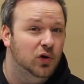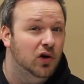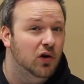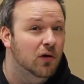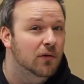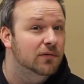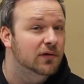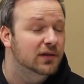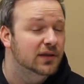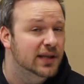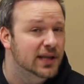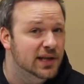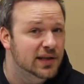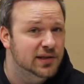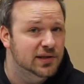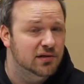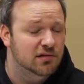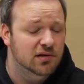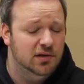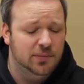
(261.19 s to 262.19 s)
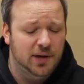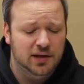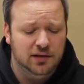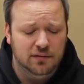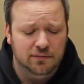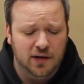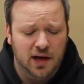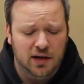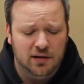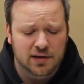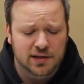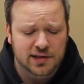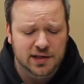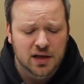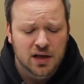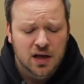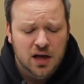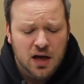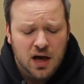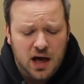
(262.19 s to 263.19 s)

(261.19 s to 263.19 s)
are overly concerned about the virus.